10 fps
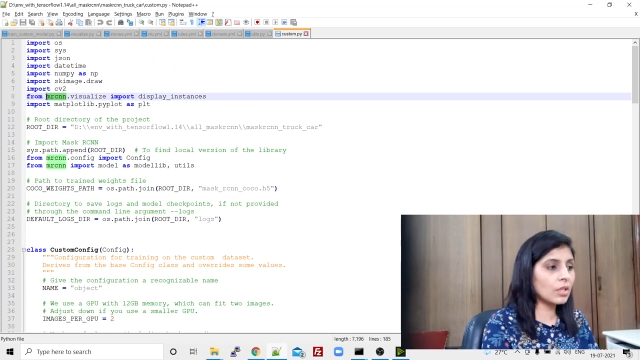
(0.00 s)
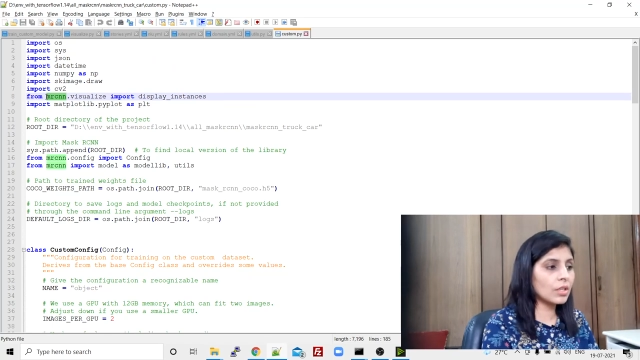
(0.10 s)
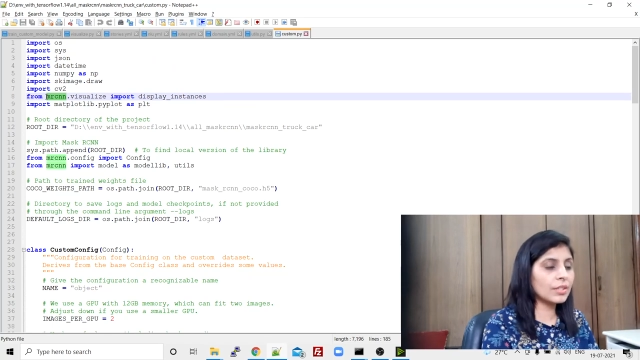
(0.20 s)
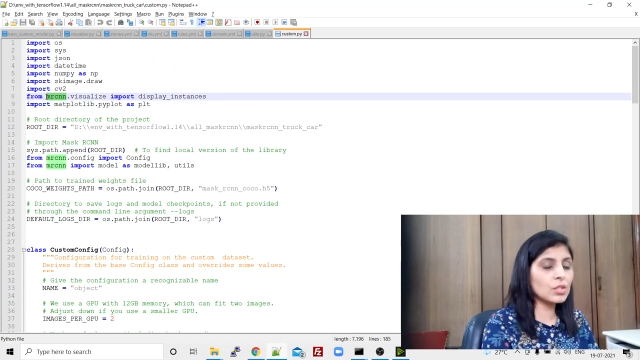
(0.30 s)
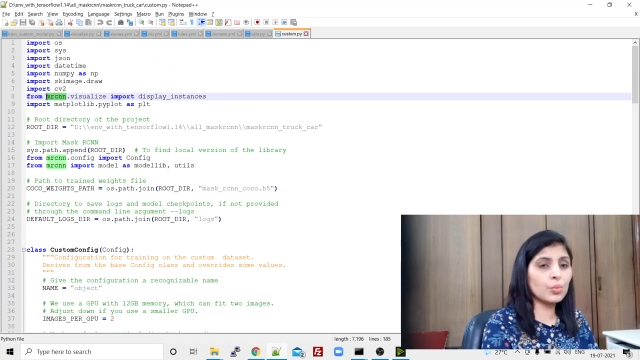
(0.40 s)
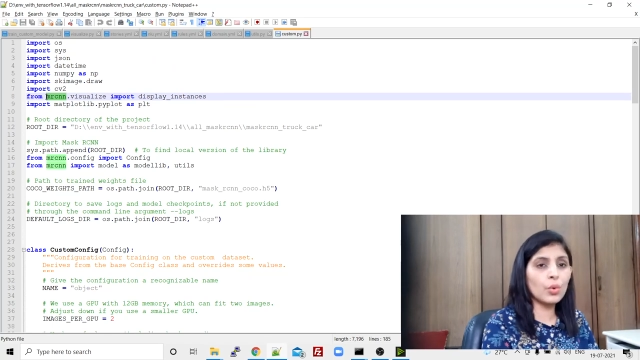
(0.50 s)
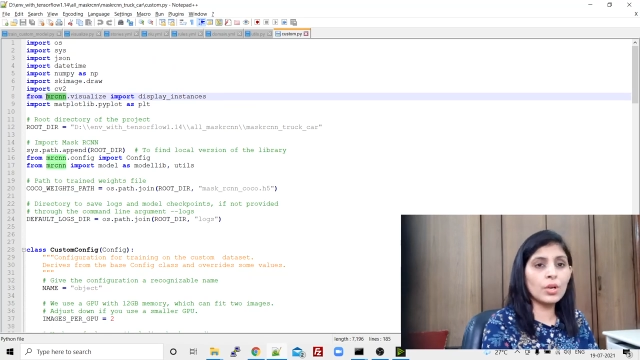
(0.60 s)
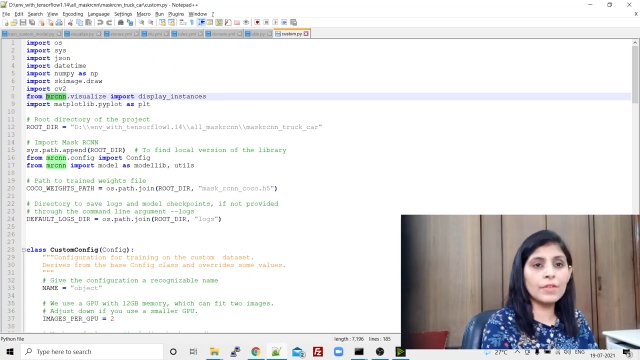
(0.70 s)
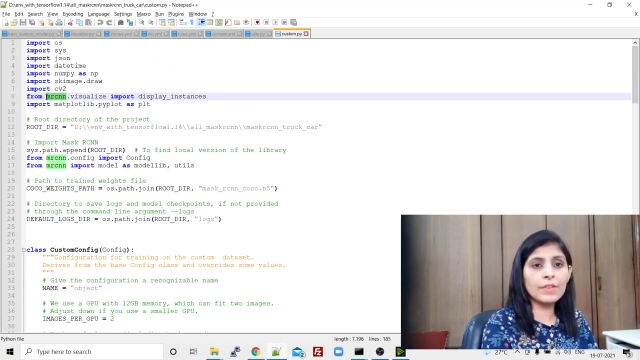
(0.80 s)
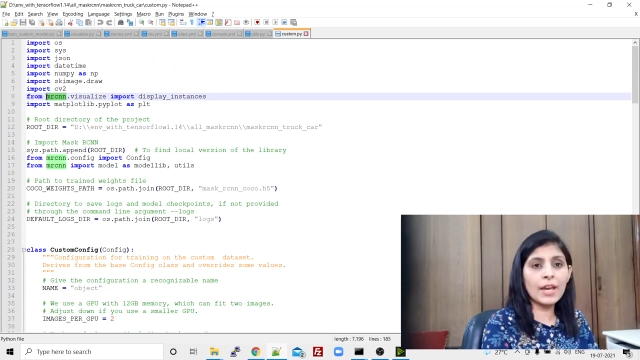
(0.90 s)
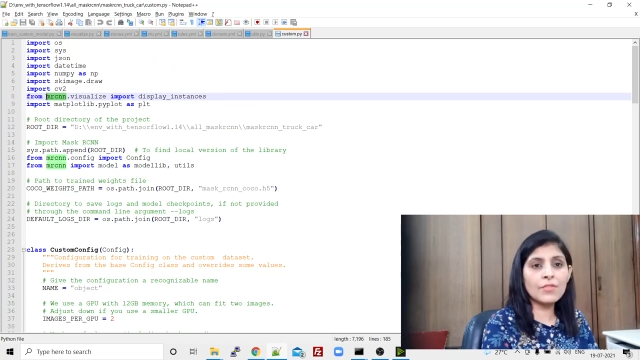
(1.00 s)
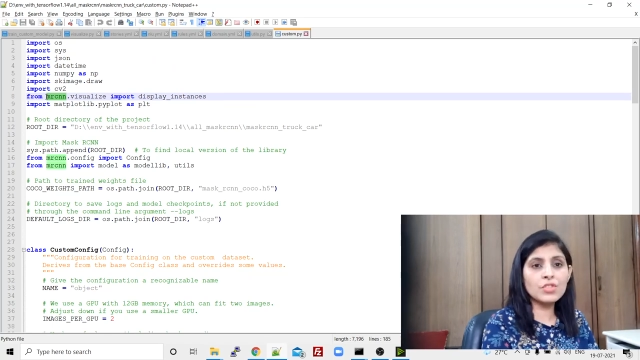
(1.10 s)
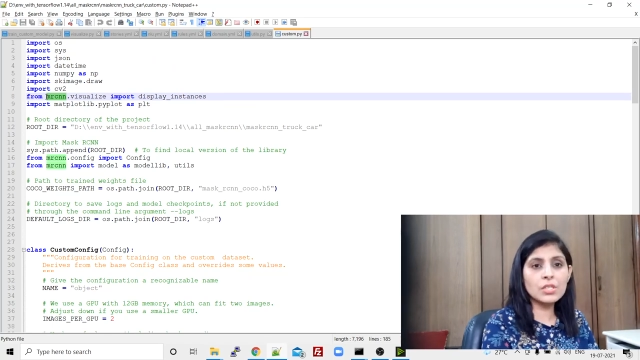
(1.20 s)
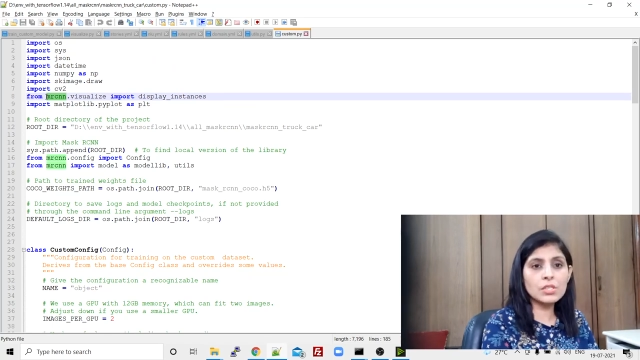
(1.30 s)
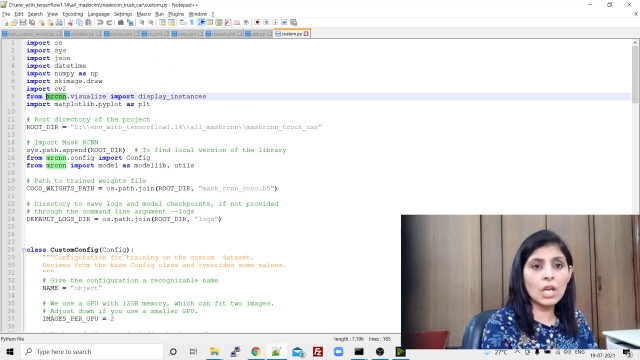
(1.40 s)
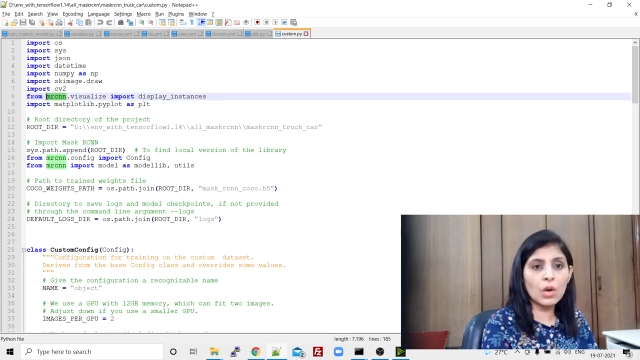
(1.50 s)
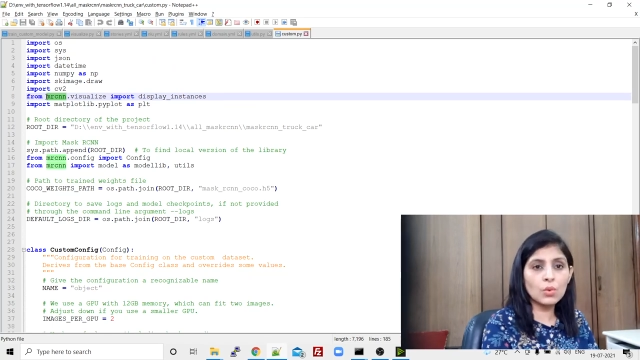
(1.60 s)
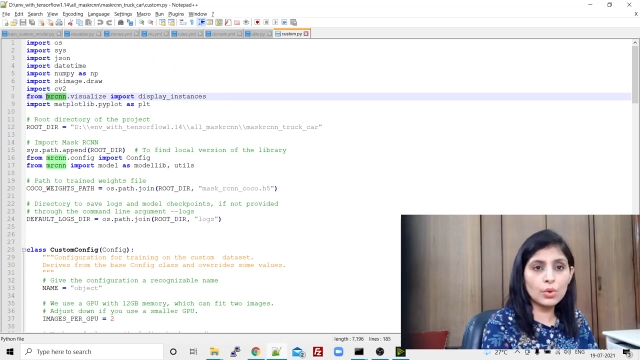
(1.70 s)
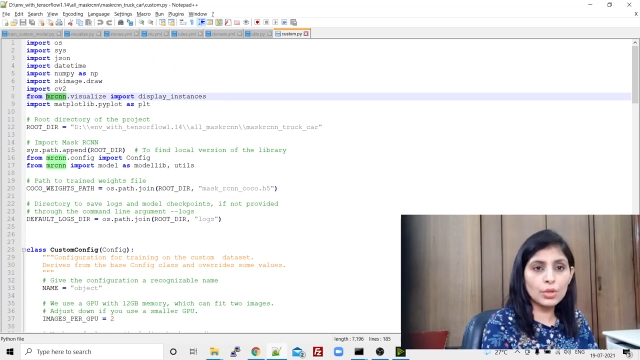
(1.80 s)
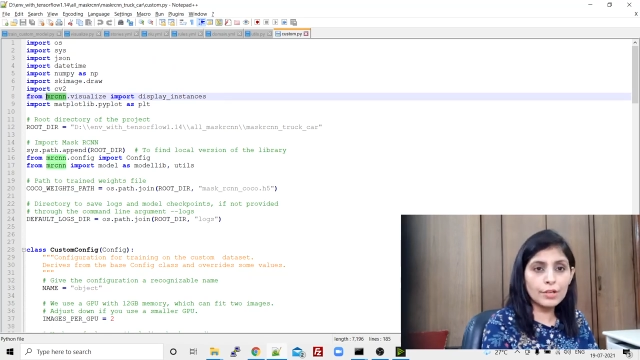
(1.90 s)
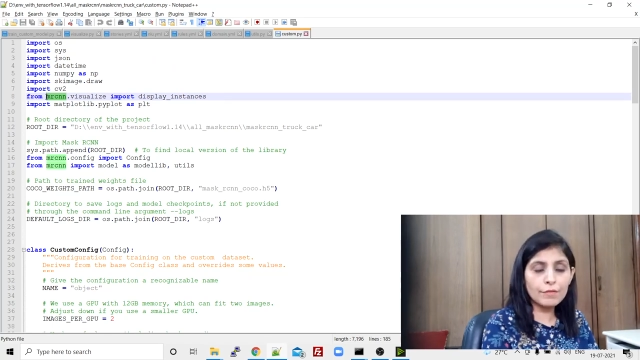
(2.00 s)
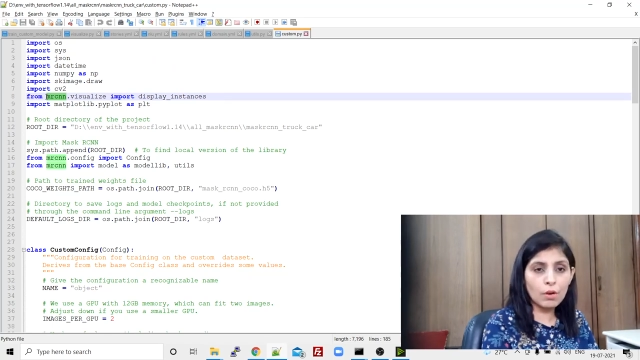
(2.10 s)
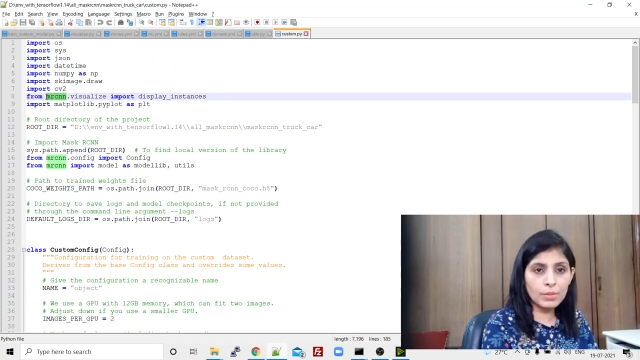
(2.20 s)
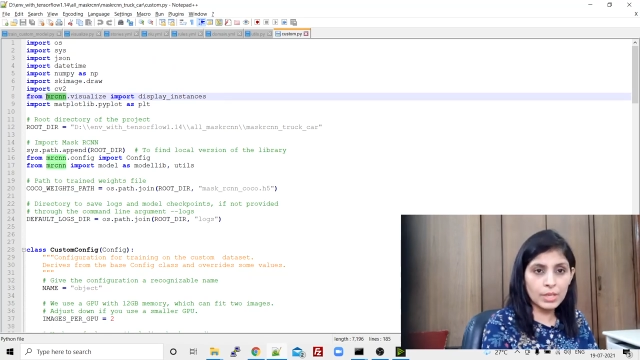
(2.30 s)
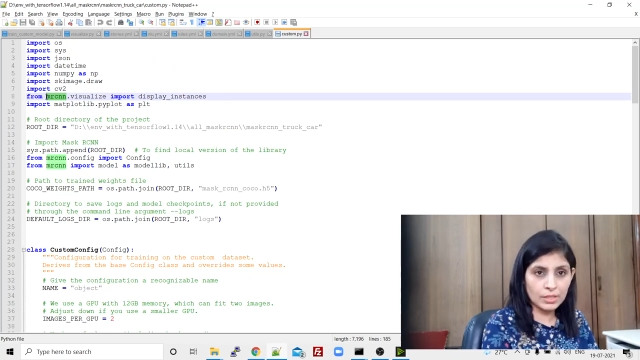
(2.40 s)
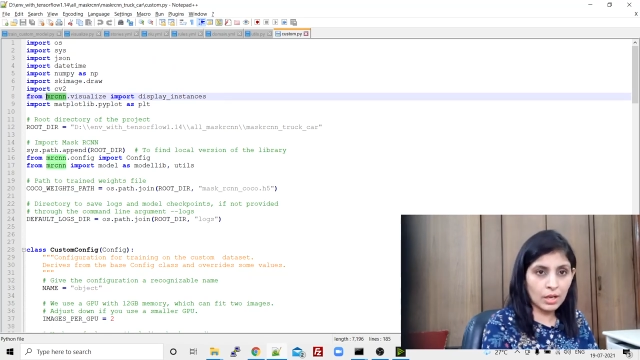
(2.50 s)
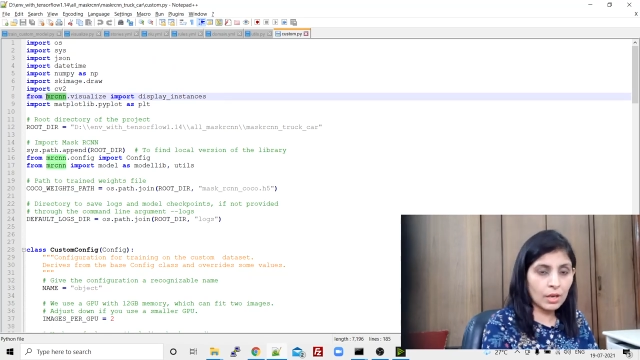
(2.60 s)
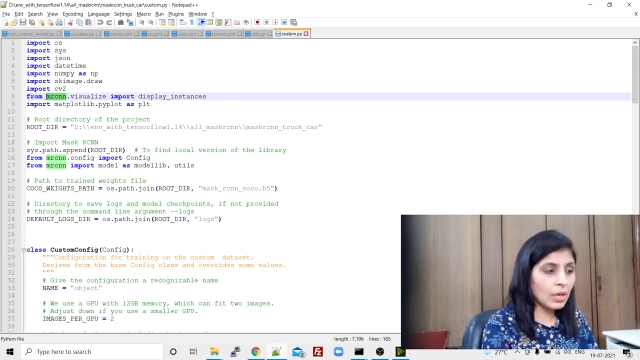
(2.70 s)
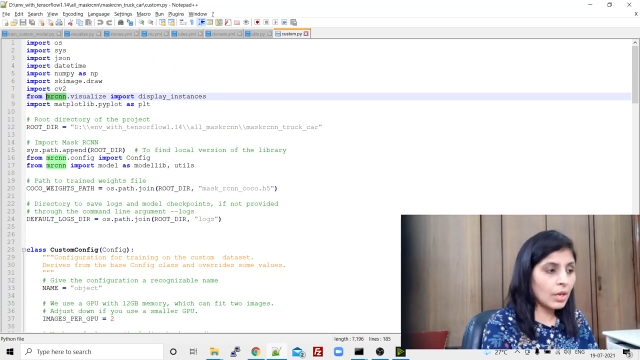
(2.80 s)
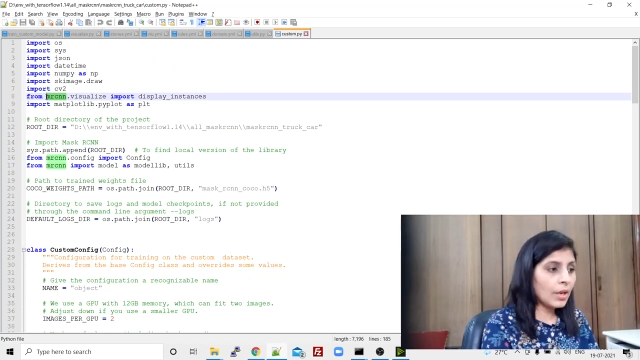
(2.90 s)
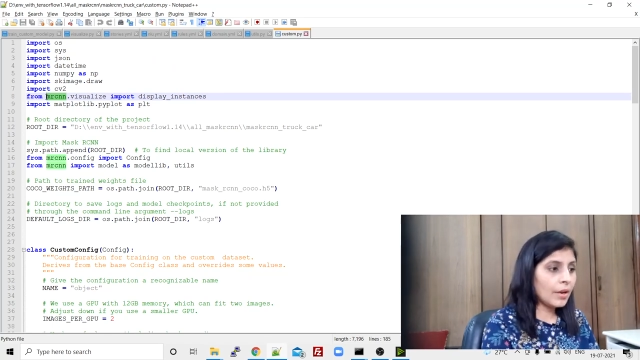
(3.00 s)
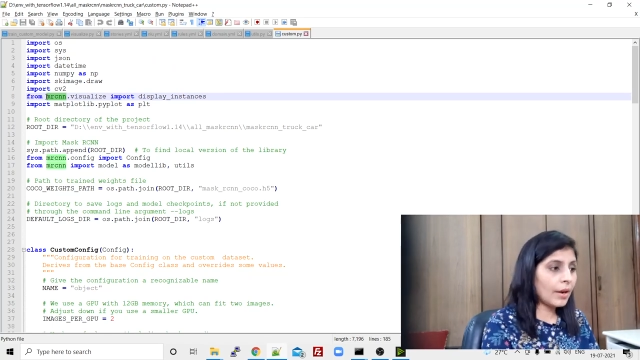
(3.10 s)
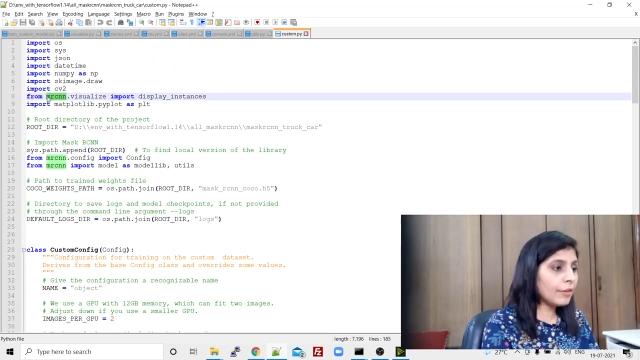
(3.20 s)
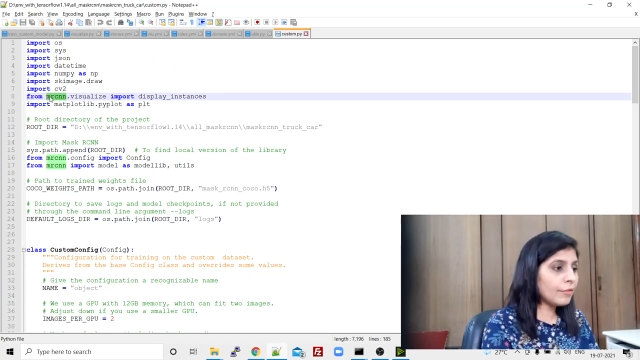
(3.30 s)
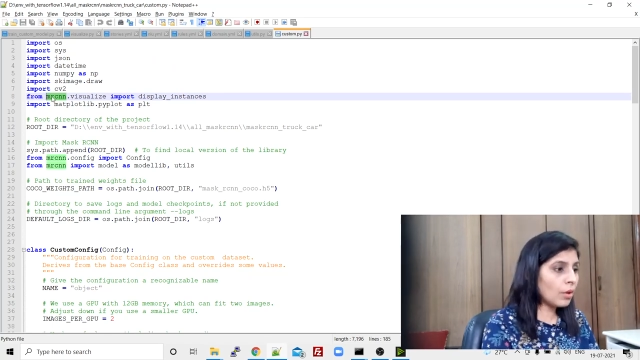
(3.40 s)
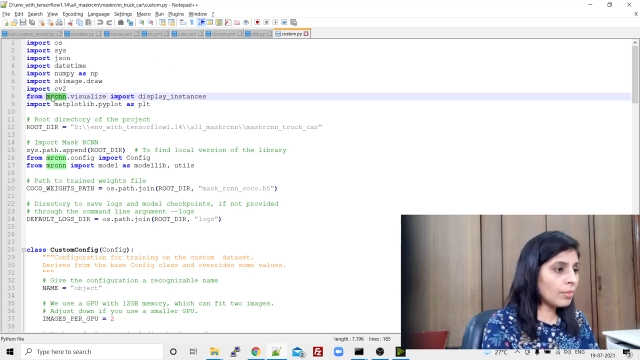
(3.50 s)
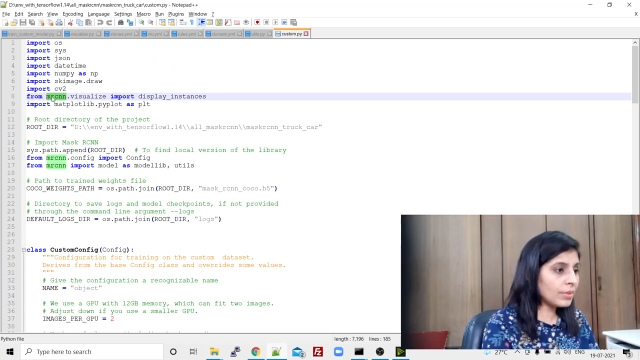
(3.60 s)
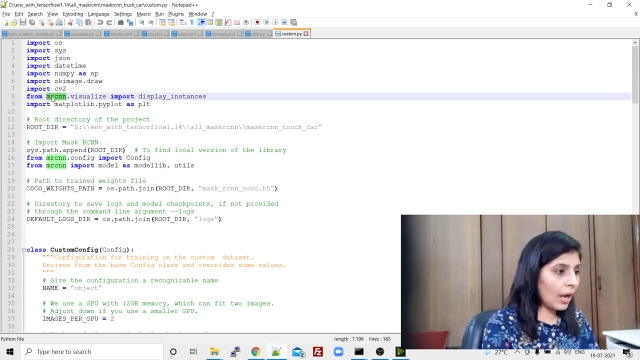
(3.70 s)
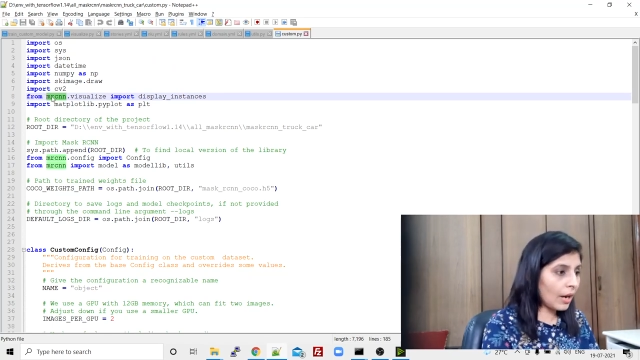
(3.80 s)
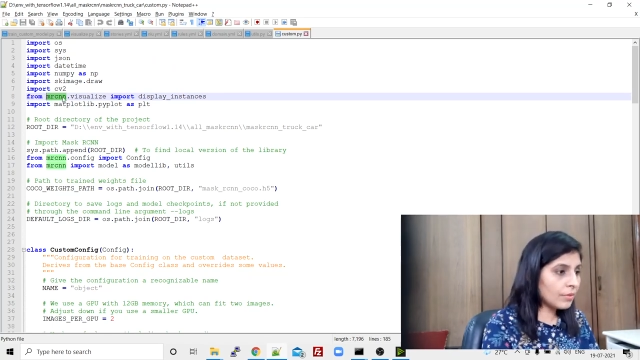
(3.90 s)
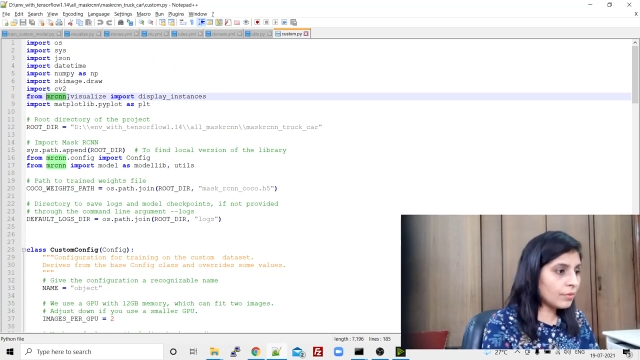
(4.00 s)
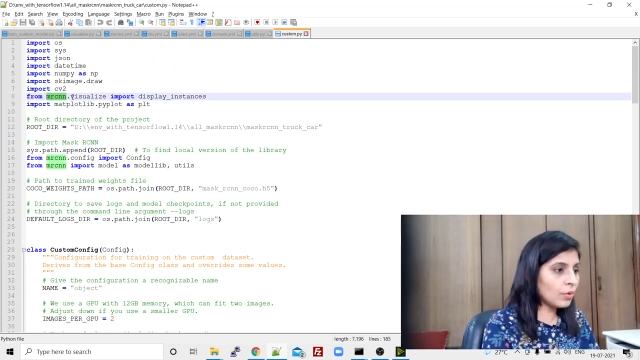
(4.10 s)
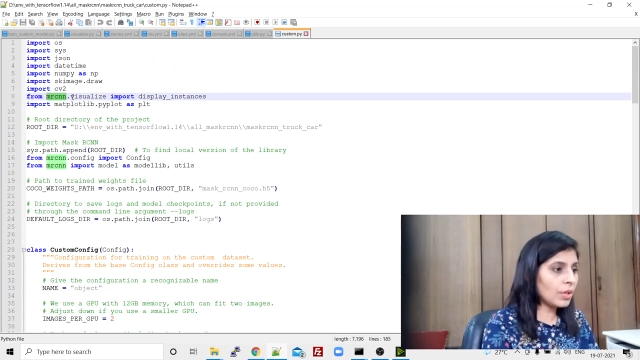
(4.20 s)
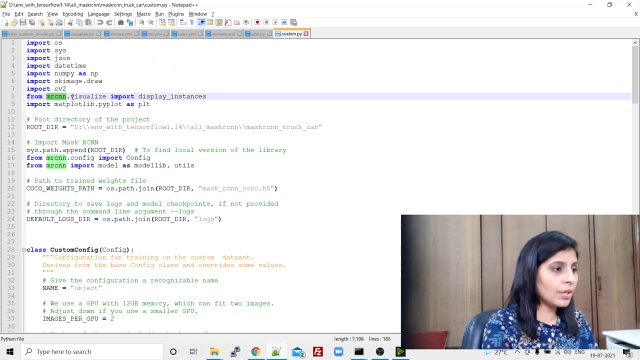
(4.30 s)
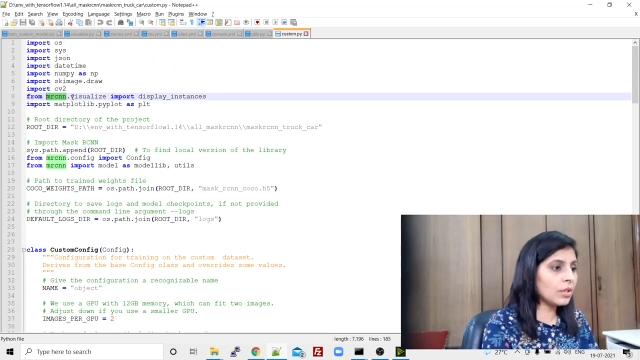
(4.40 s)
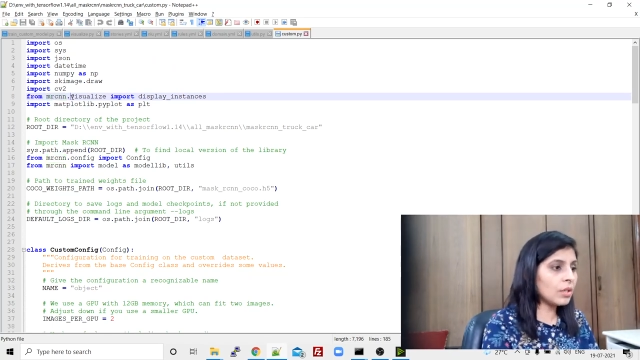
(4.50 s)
this folder we have just downloaded from GitHub, right? From that folder